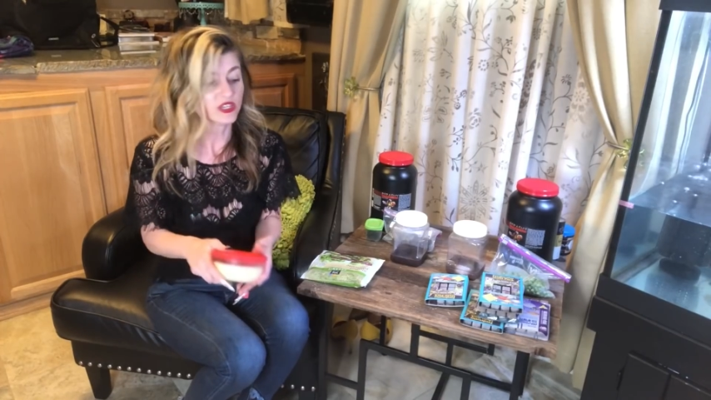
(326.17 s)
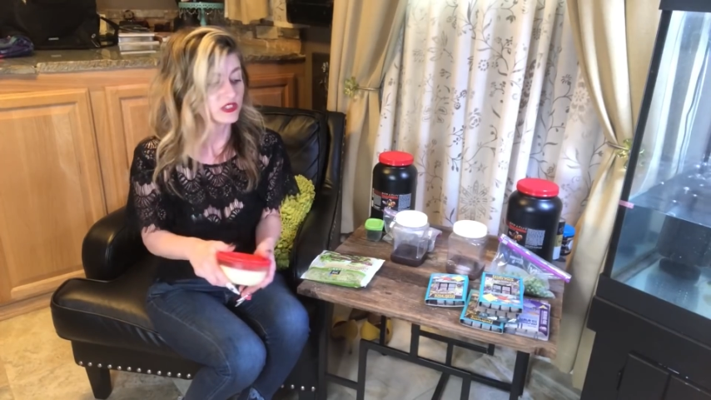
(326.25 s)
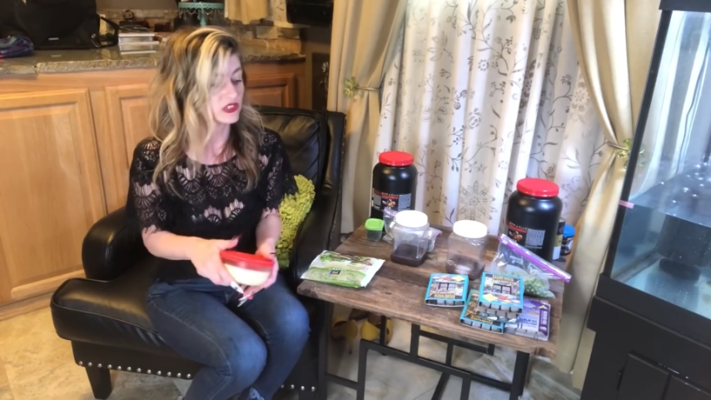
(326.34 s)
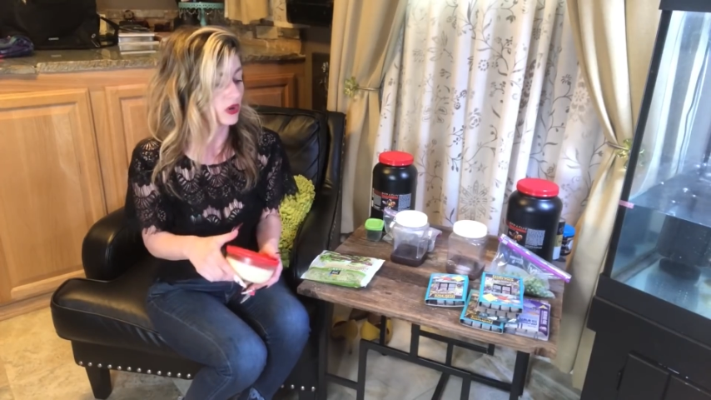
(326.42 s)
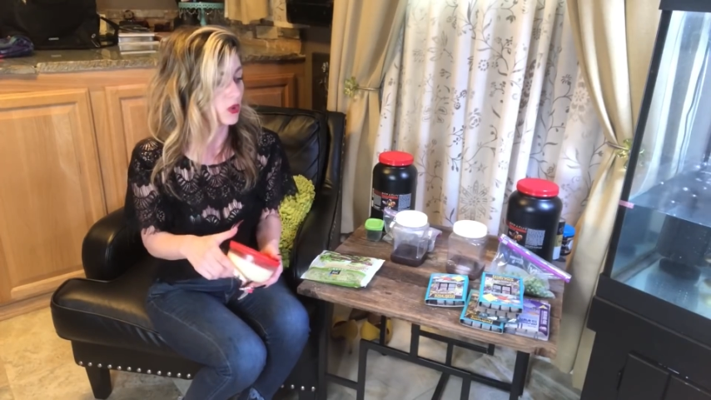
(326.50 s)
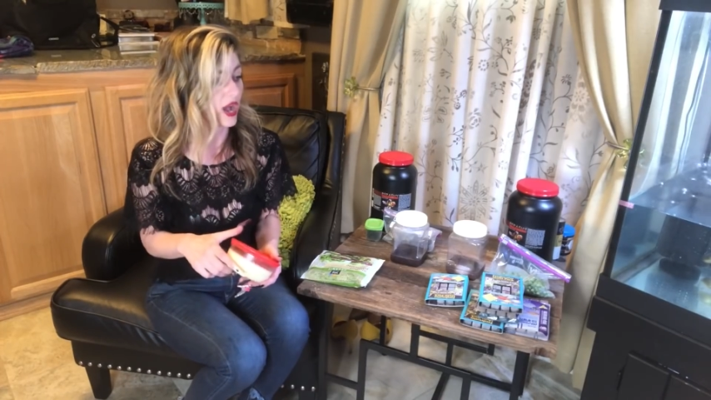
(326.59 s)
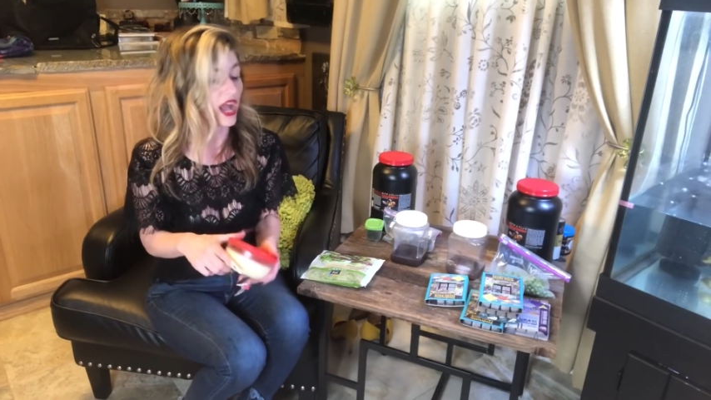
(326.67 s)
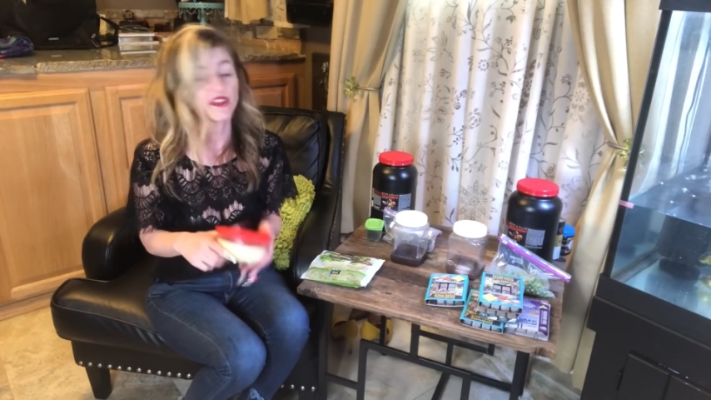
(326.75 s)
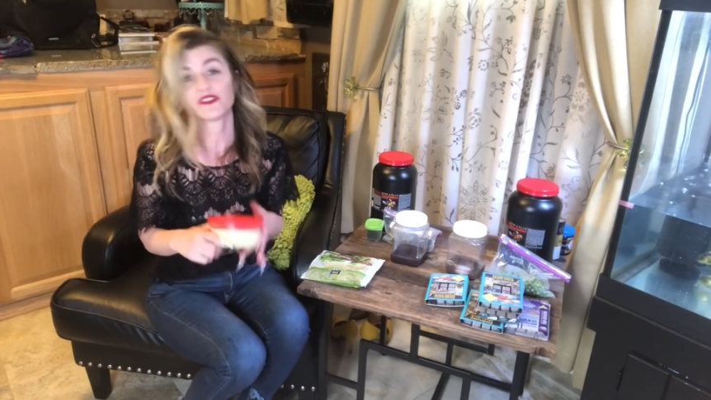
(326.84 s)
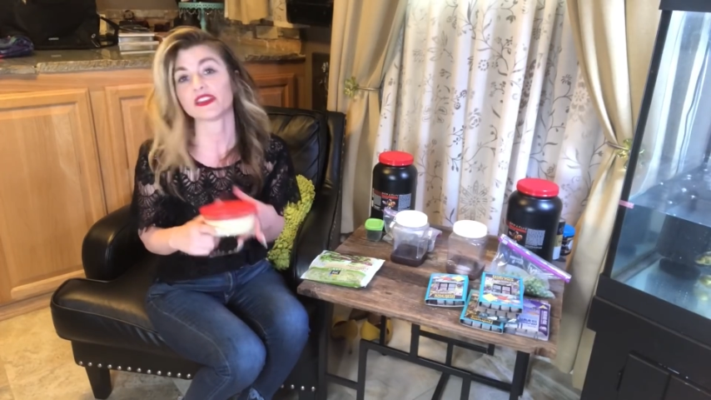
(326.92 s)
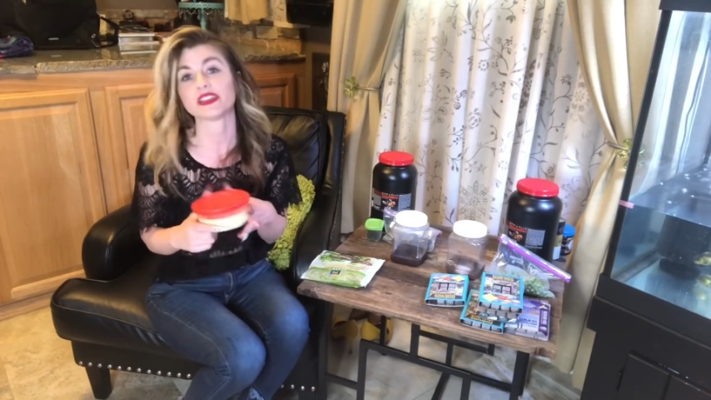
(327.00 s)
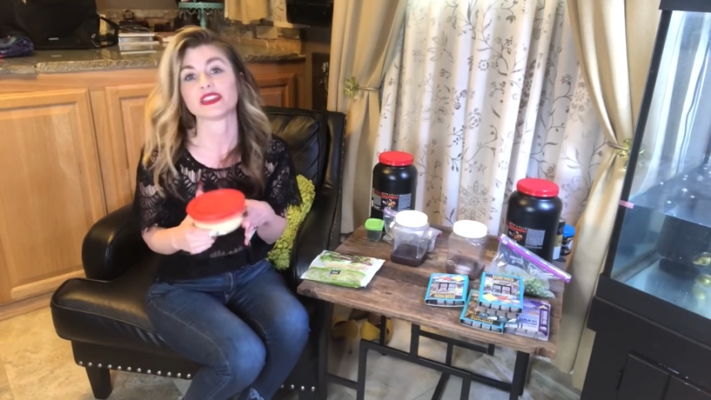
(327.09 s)
So
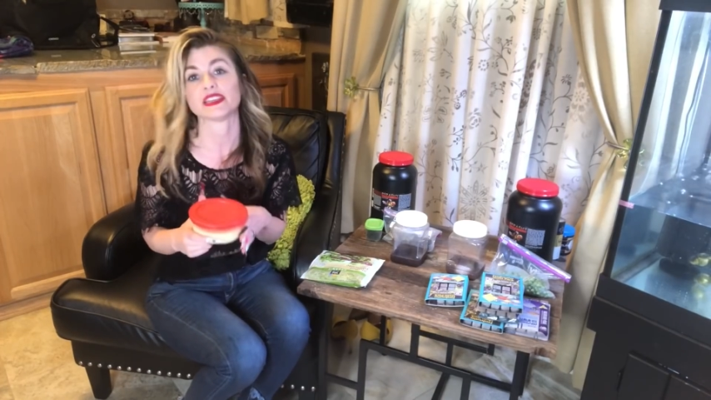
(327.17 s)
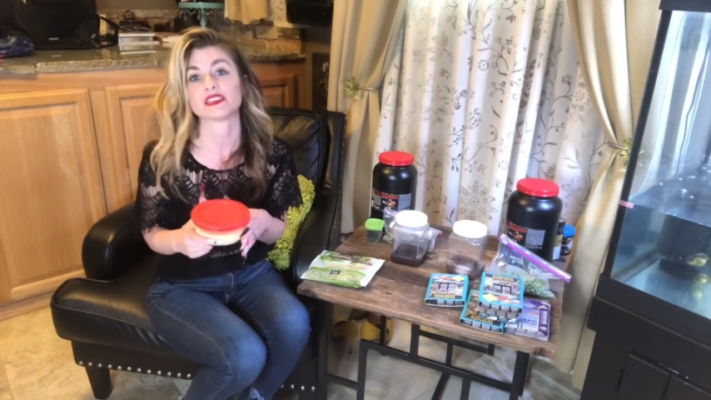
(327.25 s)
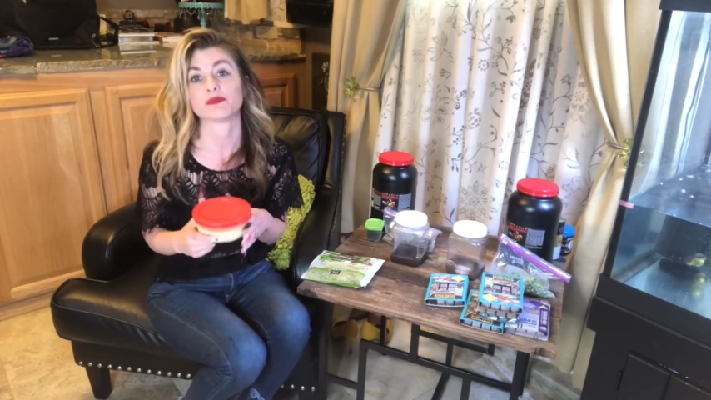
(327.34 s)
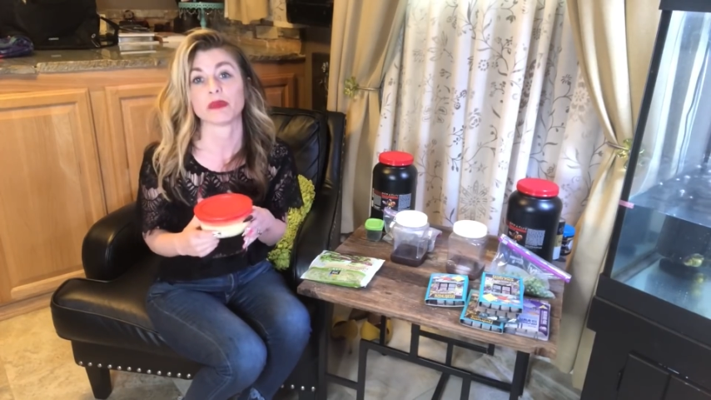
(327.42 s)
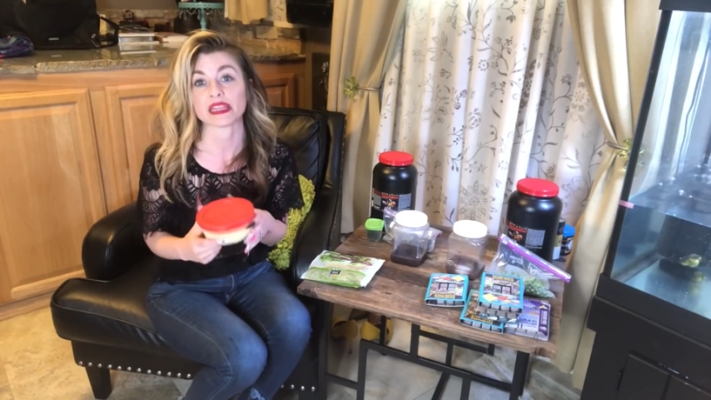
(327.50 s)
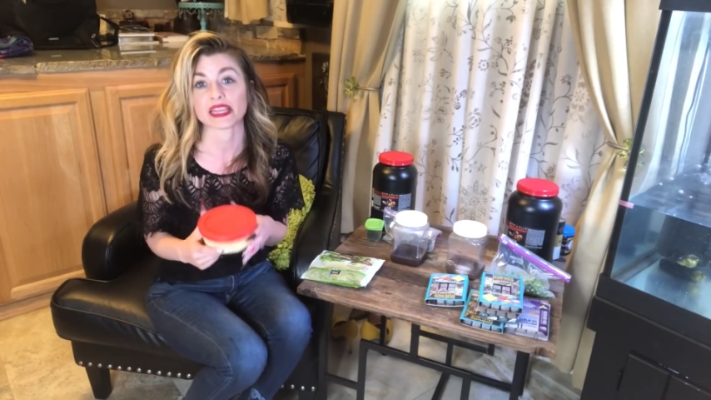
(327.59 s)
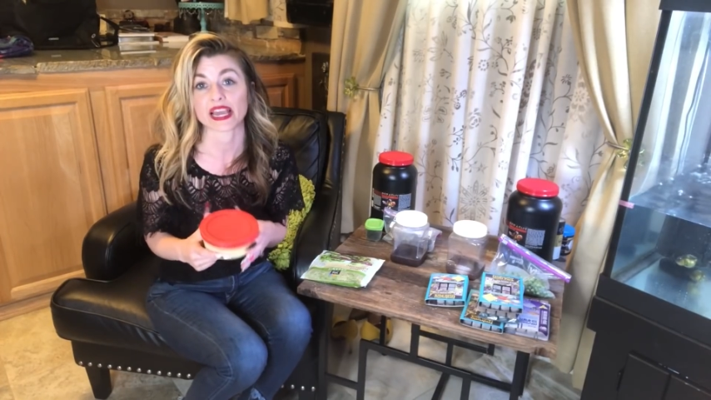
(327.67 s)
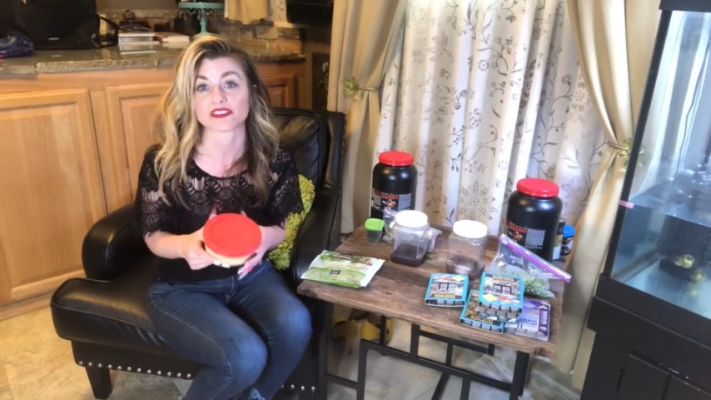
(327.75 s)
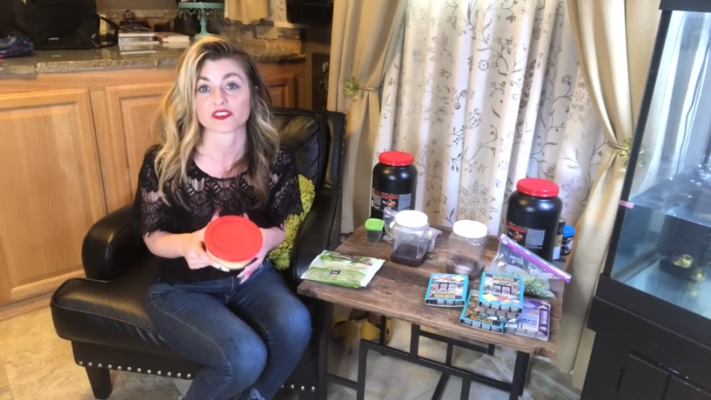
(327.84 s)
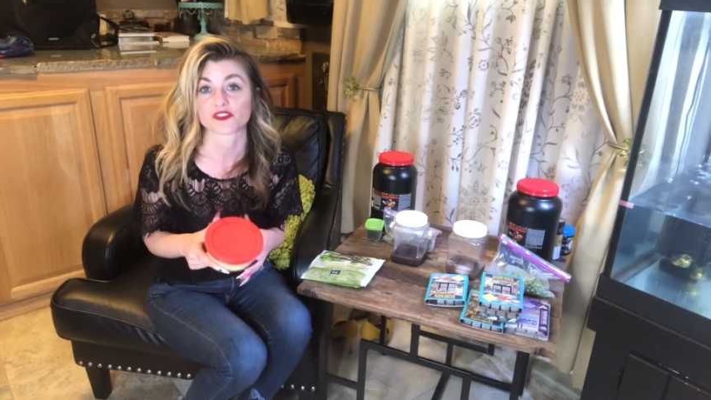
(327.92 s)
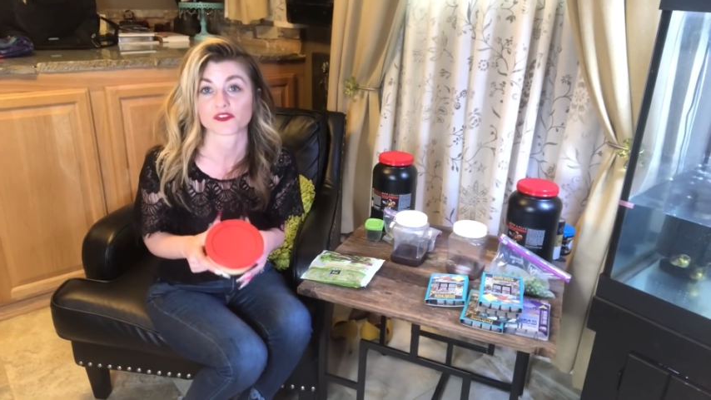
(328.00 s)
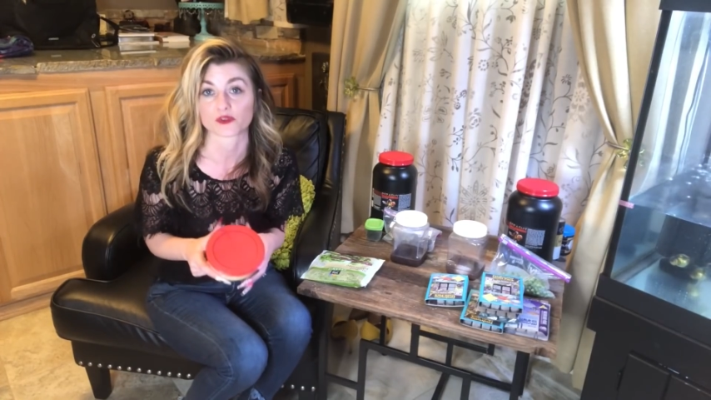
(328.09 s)
I feed this mainly
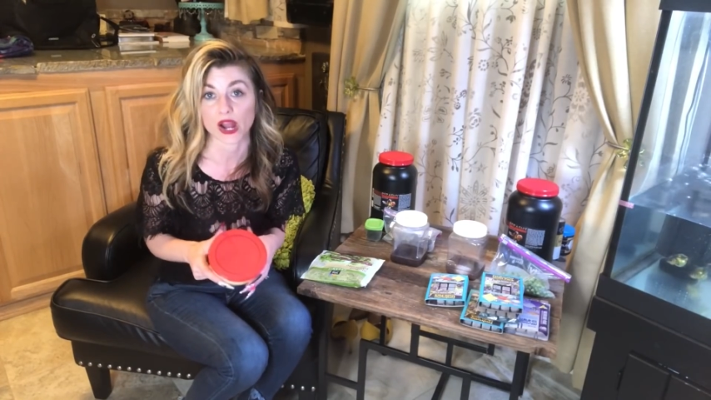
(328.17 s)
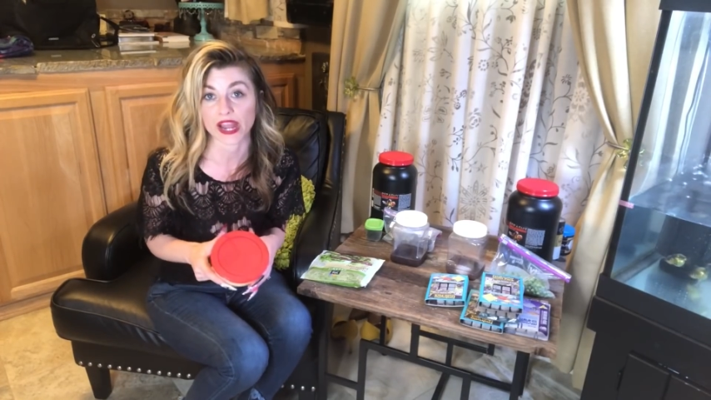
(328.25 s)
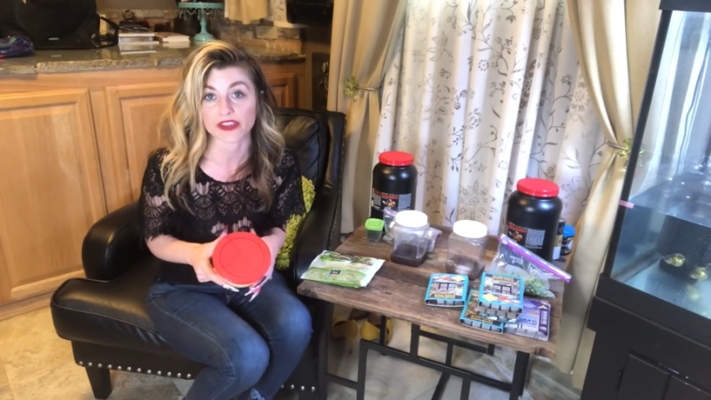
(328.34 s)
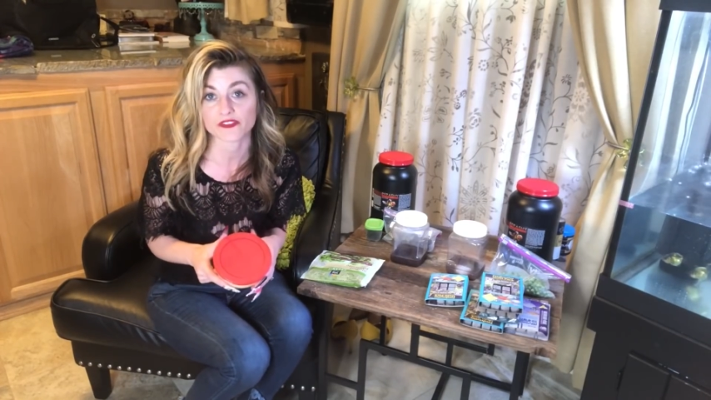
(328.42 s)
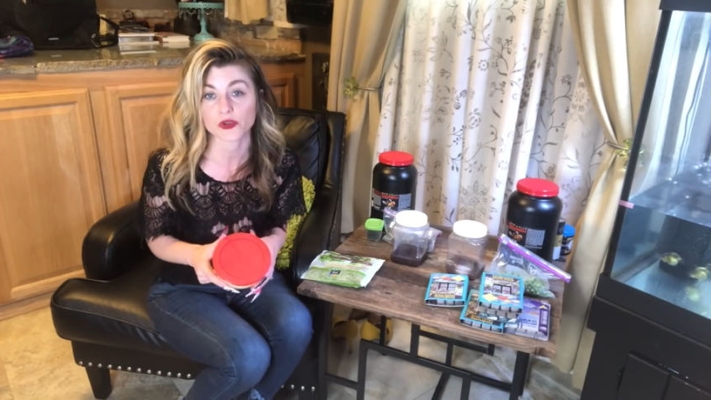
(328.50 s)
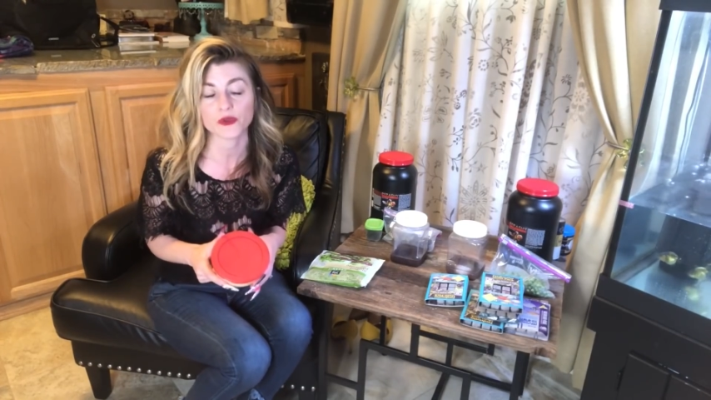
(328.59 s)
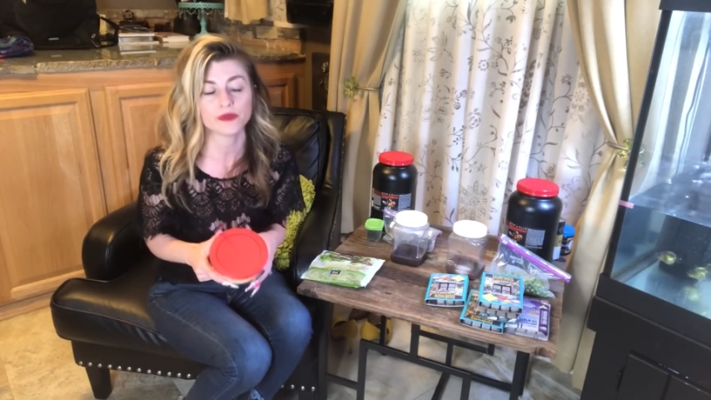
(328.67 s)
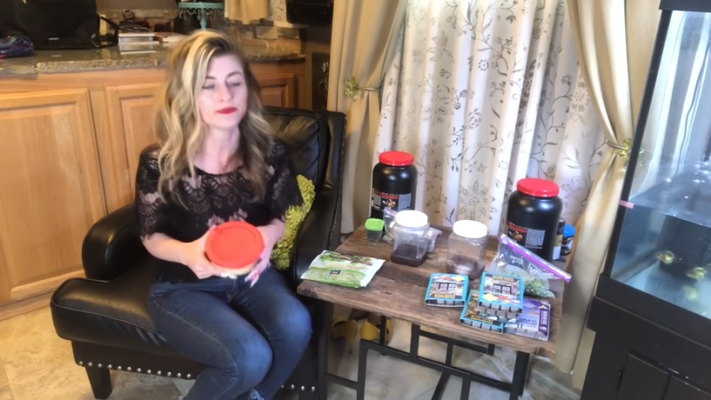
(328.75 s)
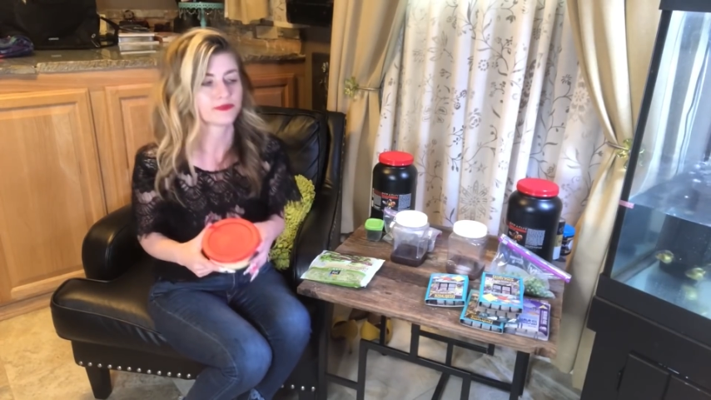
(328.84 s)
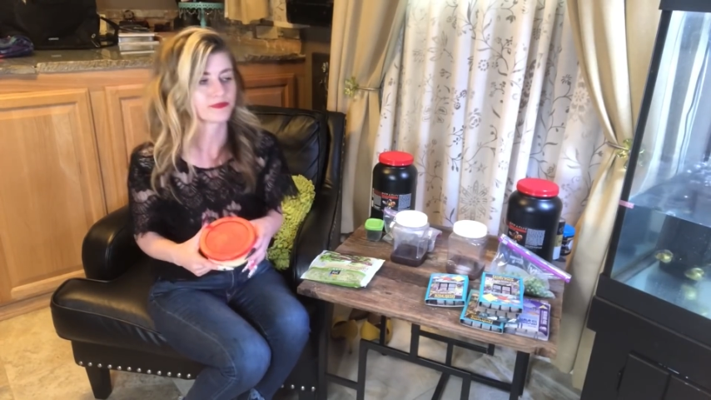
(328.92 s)
as a fry food.